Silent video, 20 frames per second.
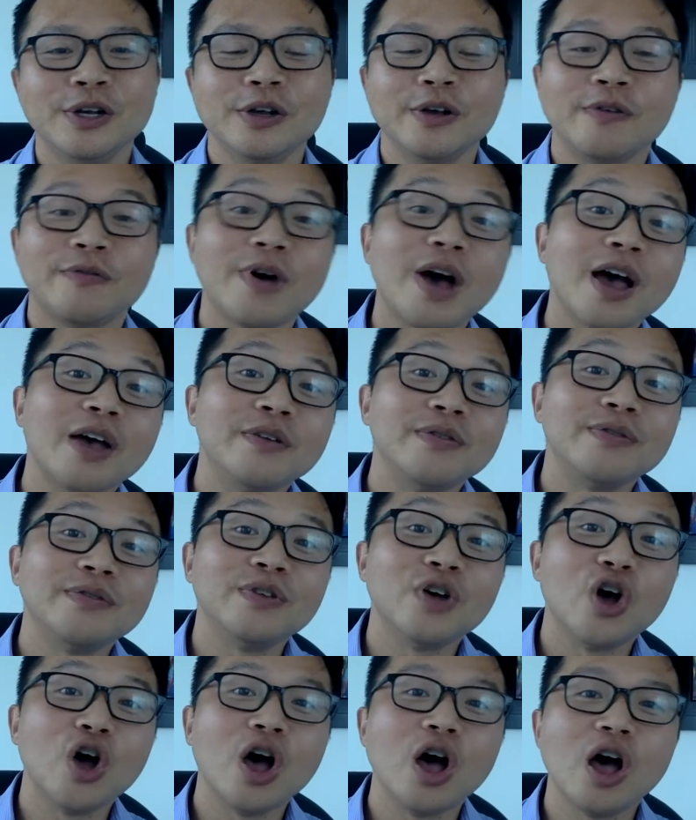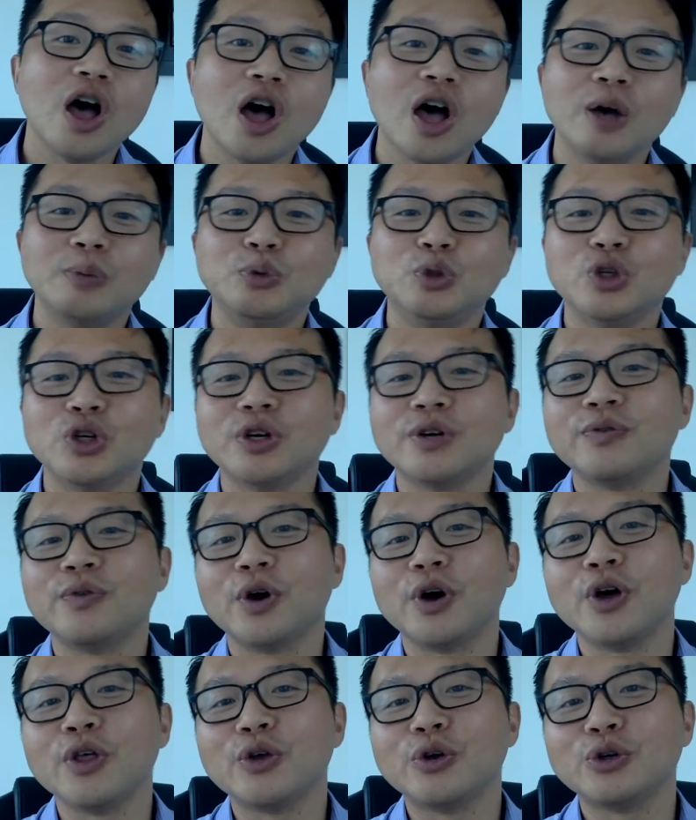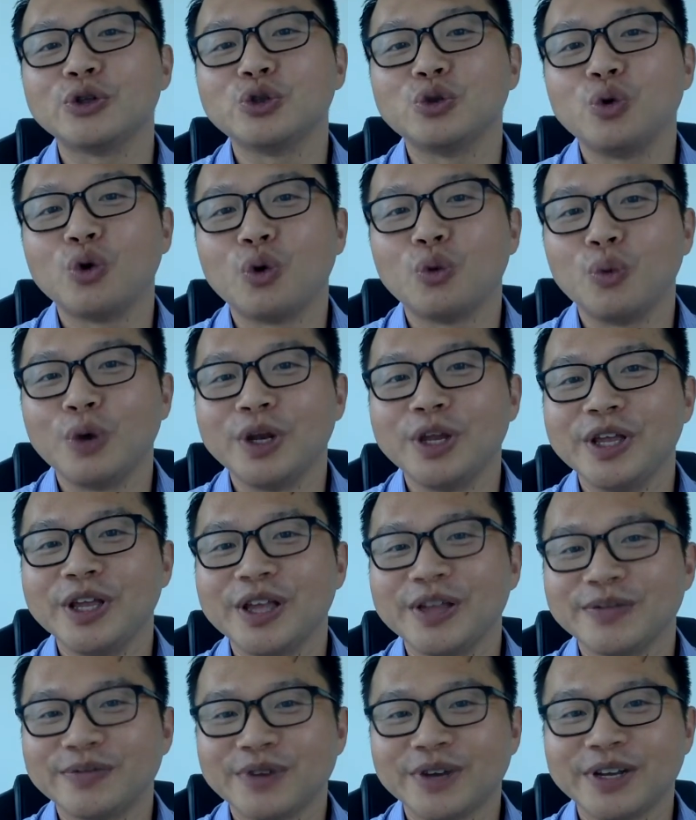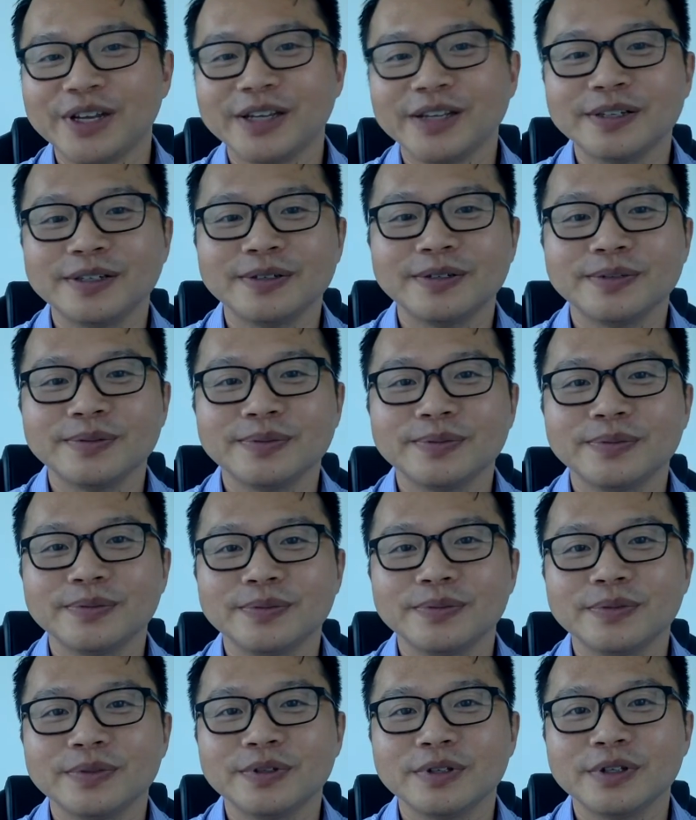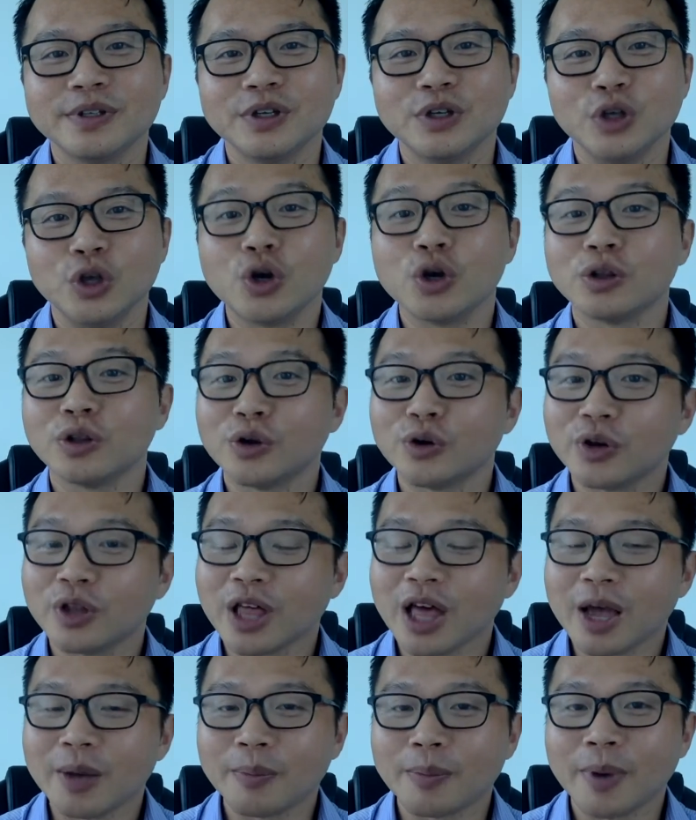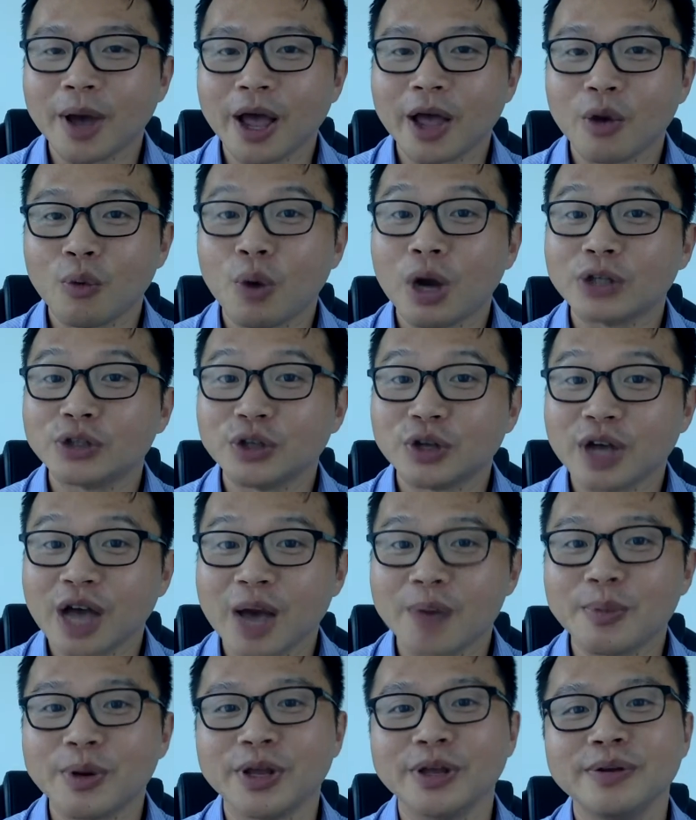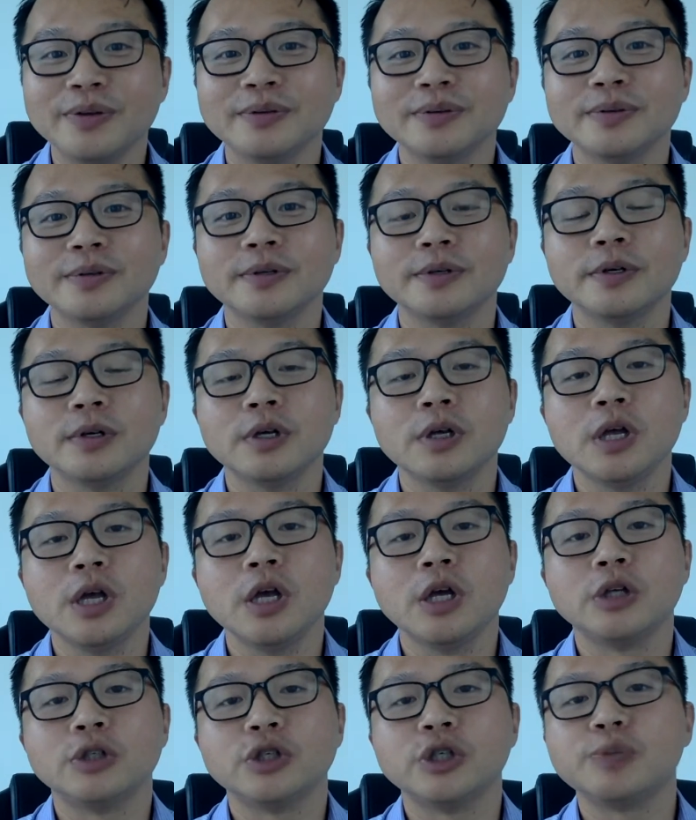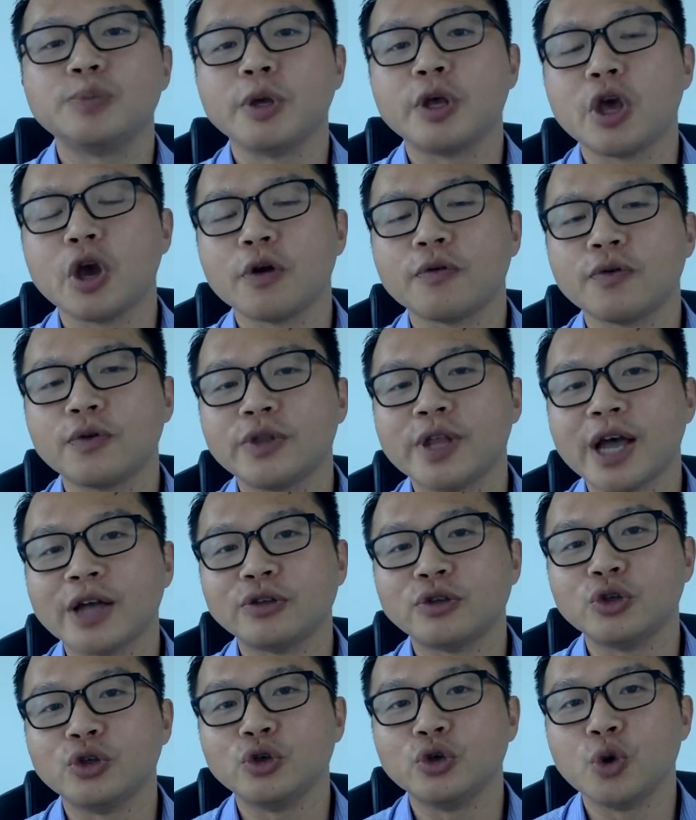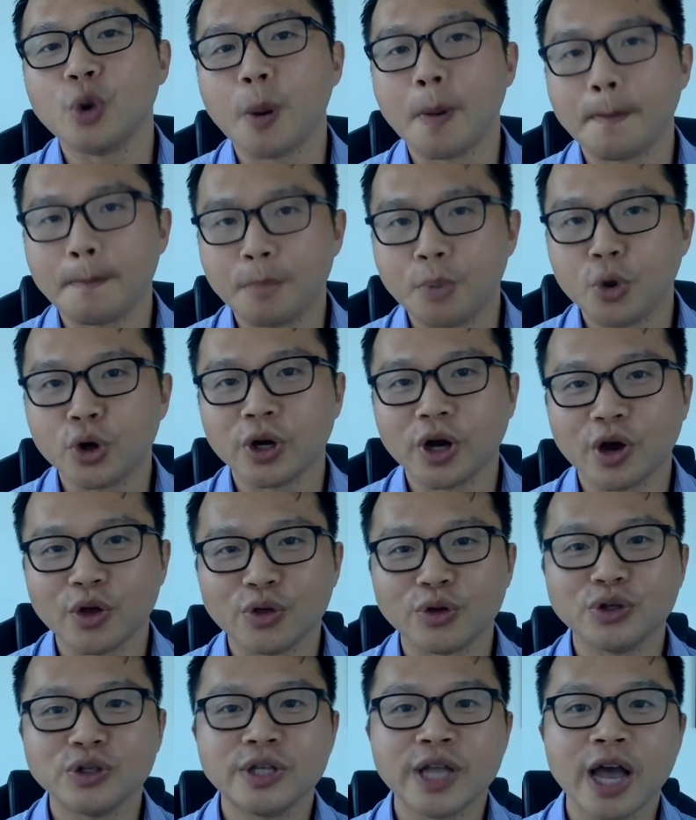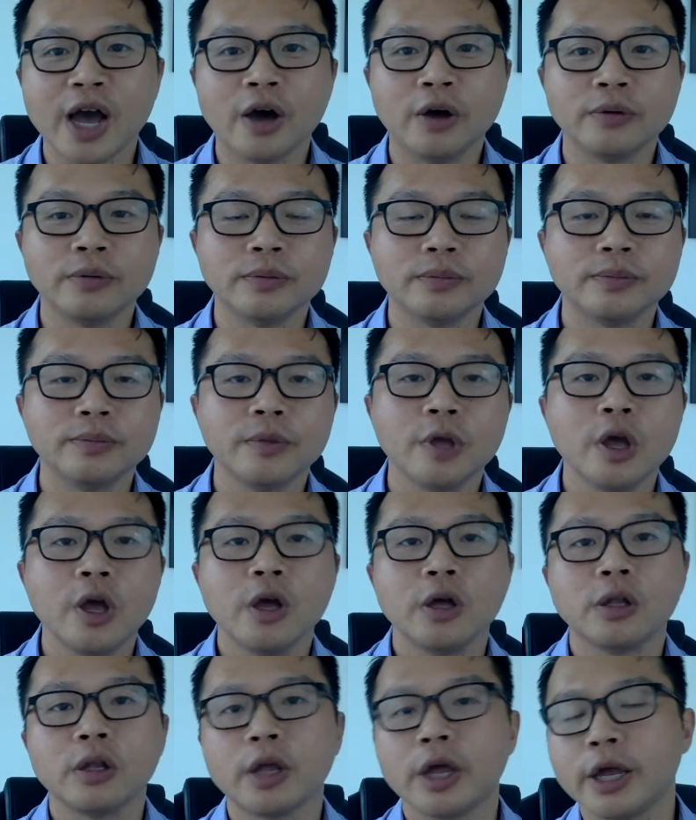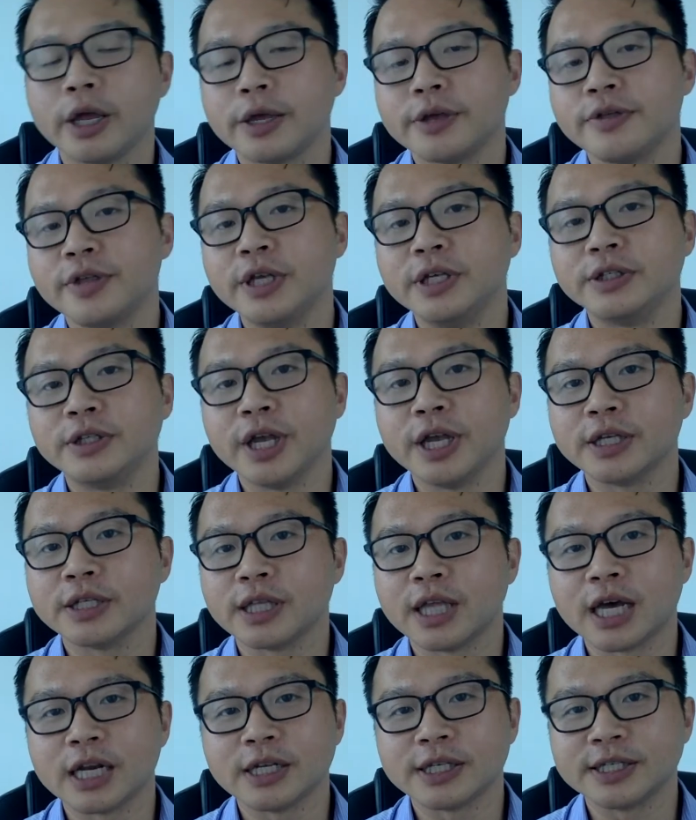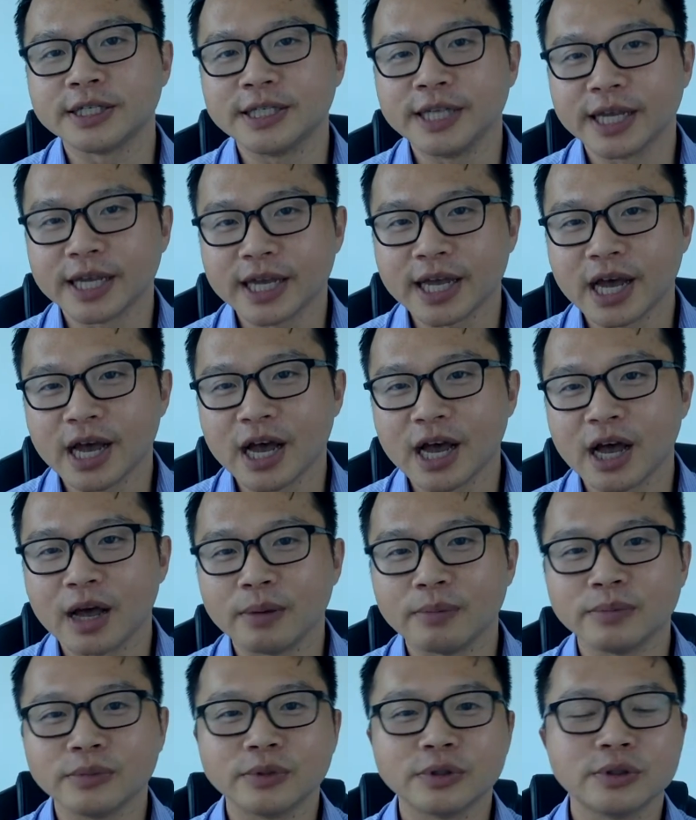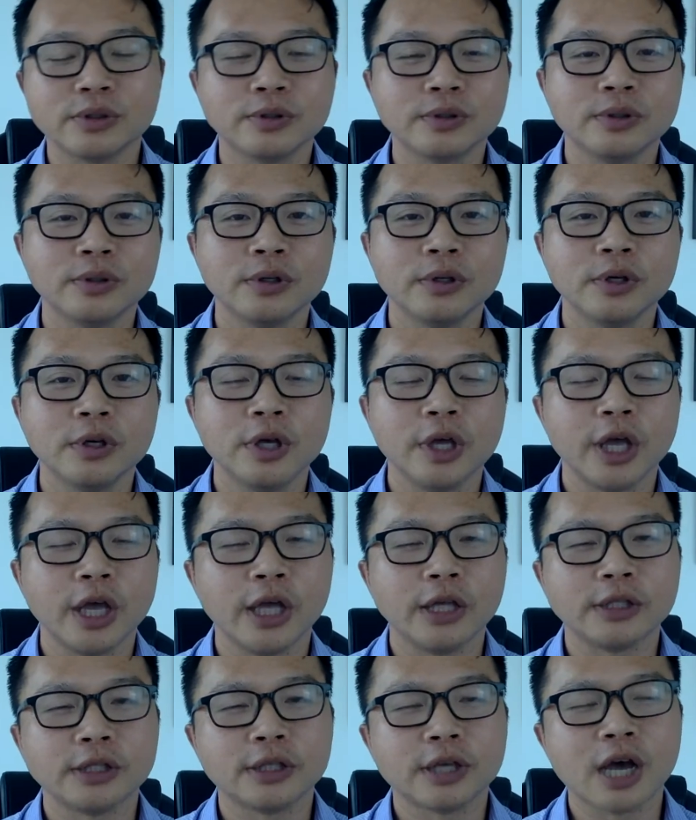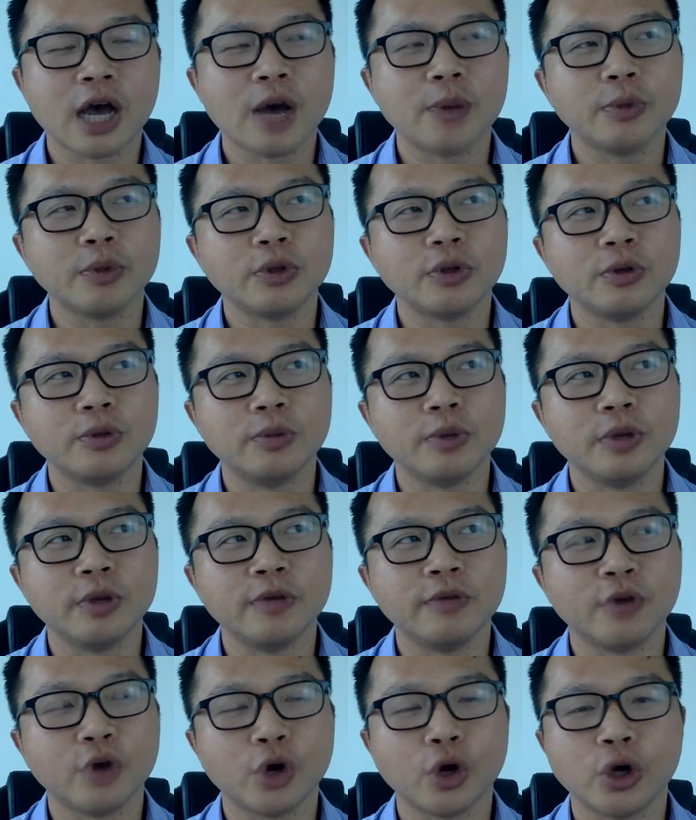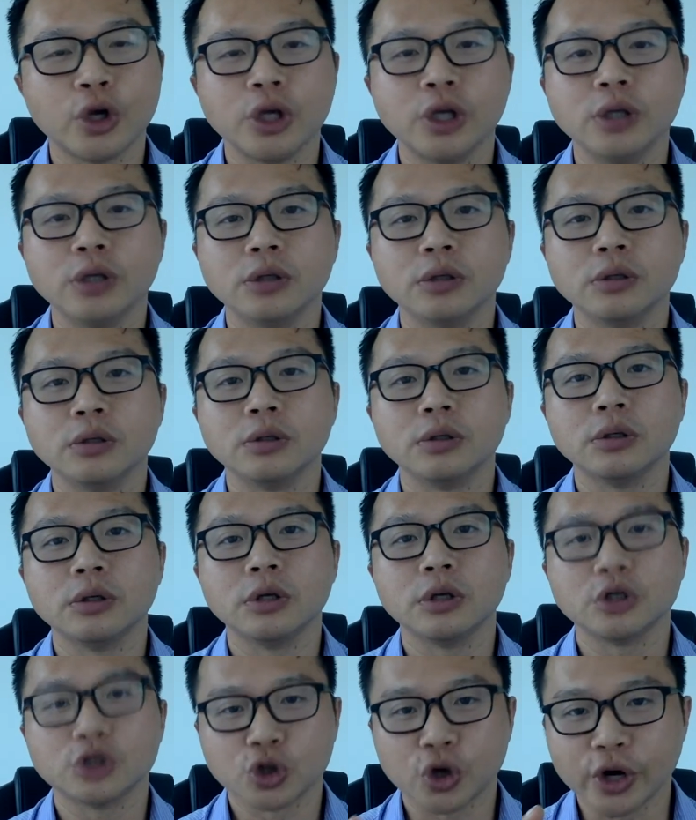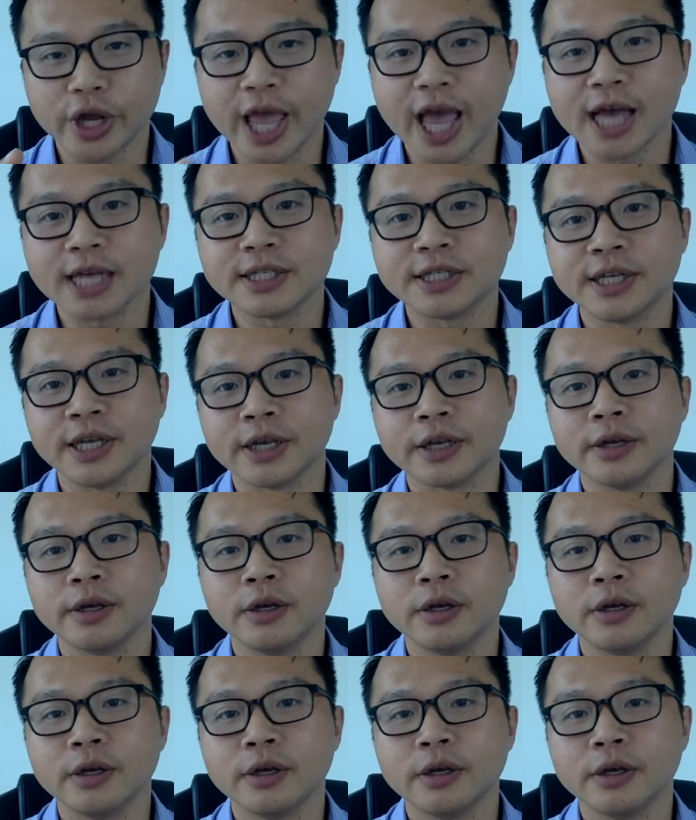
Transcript: 5, observe others who are witty and funny. You can learn a lot by watching comedy. Just be careful not to put others down. Like these days, a lot of sitcoms, it's common to be very sarcastic,